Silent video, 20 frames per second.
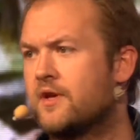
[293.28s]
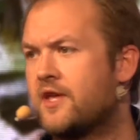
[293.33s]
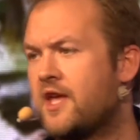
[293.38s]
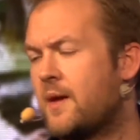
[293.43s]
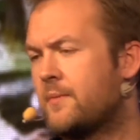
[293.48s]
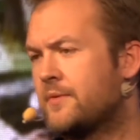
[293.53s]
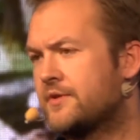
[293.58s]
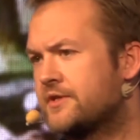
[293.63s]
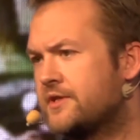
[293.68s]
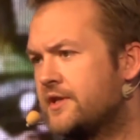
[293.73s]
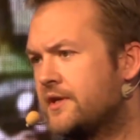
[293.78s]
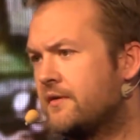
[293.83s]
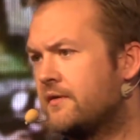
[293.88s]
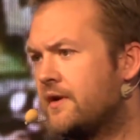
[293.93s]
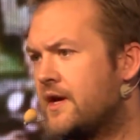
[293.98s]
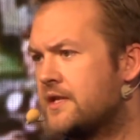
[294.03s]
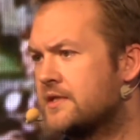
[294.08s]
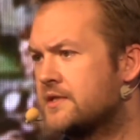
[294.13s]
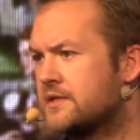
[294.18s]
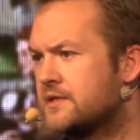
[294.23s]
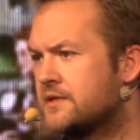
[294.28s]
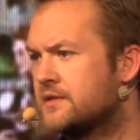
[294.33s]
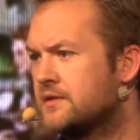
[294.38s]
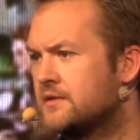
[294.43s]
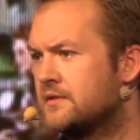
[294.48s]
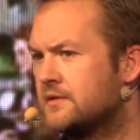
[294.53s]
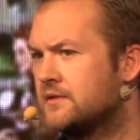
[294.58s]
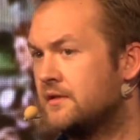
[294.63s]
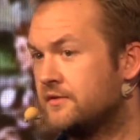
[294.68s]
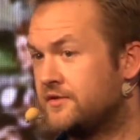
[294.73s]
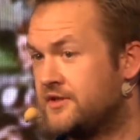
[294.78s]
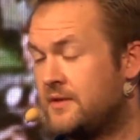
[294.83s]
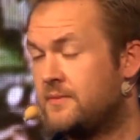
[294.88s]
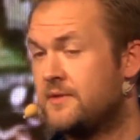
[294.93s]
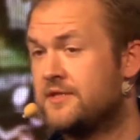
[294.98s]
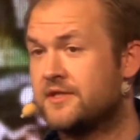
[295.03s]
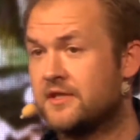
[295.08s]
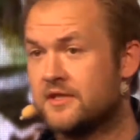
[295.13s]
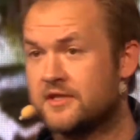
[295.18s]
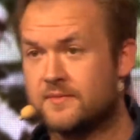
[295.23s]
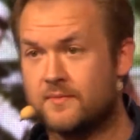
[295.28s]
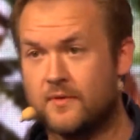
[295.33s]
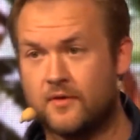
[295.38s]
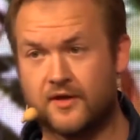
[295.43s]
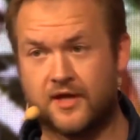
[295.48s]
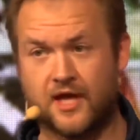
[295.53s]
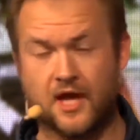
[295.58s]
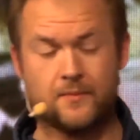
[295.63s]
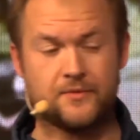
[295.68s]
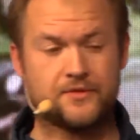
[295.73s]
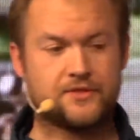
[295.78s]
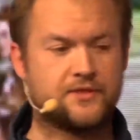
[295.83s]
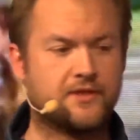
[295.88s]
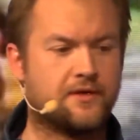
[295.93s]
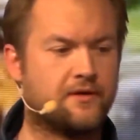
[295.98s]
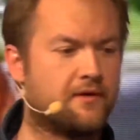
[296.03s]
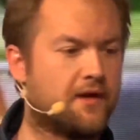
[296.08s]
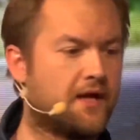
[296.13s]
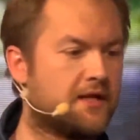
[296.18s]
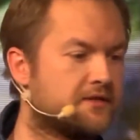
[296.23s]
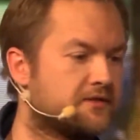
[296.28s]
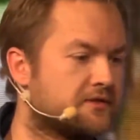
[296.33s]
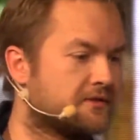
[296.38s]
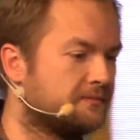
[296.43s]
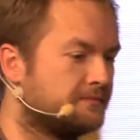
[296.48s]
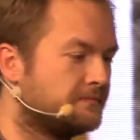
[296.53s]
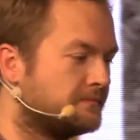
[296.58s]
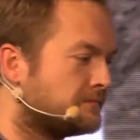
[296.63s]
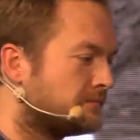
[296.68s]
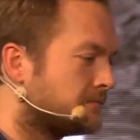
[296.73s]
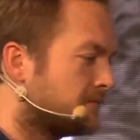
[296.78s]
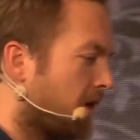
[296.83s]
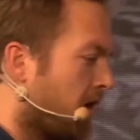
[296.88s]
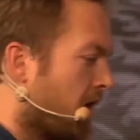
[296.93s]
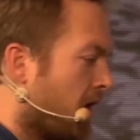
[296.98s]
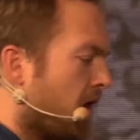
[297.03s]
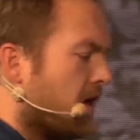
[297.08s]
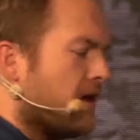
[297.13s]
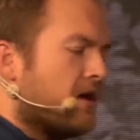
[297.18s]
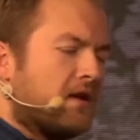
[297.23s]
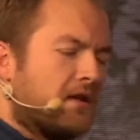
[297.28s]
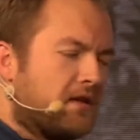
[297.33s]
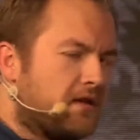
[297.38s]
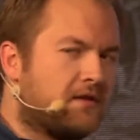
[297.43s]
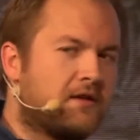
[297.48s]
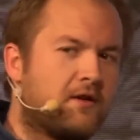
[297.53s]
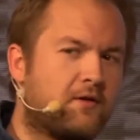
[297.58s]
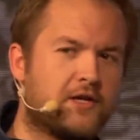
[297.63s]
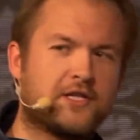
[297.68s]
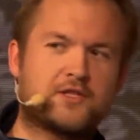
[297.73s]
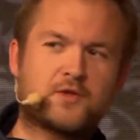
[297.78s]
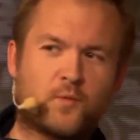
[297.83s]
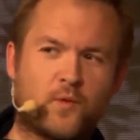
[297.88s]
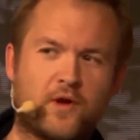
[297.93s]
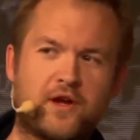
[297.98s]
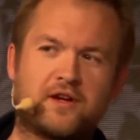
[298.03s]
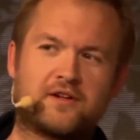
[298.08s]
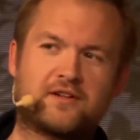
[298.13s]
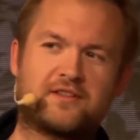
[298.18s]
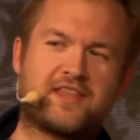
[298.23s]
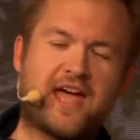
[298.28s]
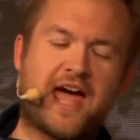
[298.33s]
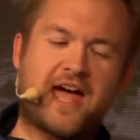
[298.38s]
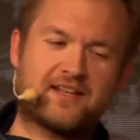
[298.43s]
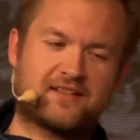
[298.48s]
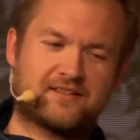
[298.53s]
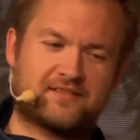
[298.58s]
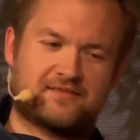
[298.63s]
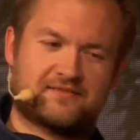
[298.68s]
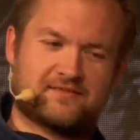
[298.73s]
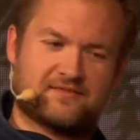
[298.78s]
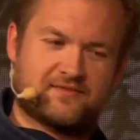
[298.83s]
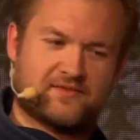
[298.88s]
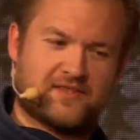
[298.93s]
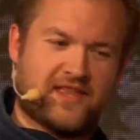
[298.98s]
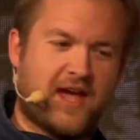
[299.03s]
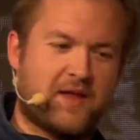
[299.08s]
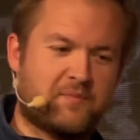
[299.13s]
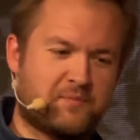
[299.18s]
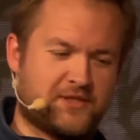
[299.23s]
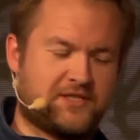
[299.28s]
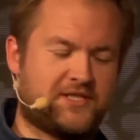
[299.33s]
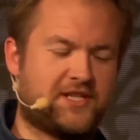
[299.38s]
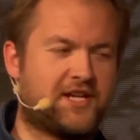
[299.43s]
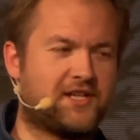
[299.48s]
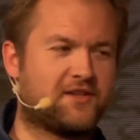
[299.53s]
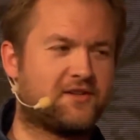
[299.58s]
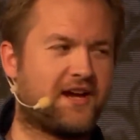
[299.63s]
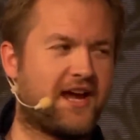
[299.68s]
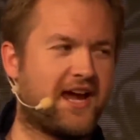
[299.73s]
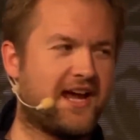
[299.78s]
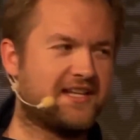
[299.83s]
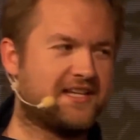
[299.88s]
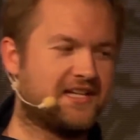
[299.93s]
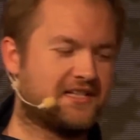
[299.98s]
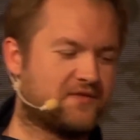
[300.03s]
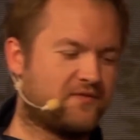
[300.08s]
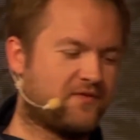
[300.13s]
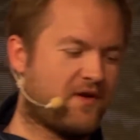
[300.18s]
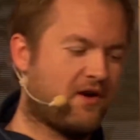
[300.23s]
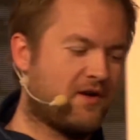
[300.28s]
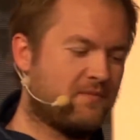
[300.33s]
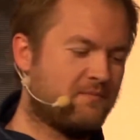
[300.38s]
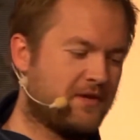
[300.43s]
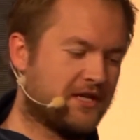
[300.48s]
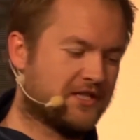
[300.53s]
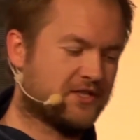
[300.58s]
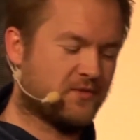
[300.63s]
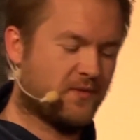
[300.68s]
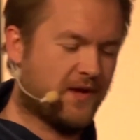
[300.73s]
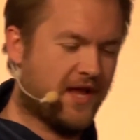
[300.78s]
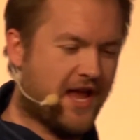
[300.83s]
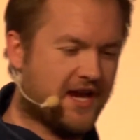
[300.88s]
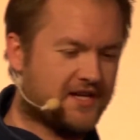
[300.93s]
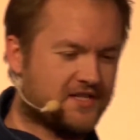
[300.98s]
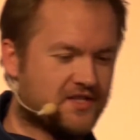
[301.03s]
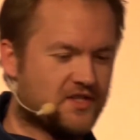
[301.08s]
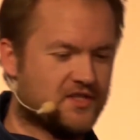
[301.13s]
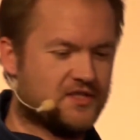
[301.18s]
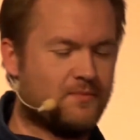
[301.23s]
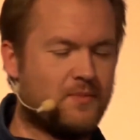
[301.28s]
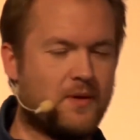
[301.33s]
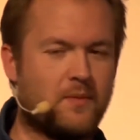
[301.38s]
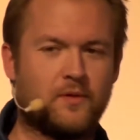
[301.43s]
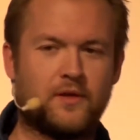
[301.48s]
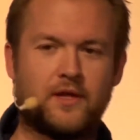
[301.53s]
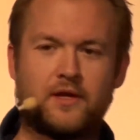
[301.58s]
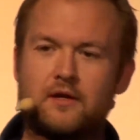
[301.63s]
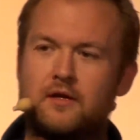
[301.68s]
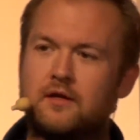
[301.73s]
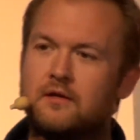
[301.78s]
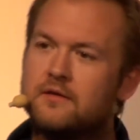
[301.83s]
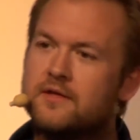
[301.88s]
Camel cigarettes, little Timmy's going to smoke Camel cigarettes. You know, it's weird. That particular ad gets very mixed reactions. Some people are like, oh,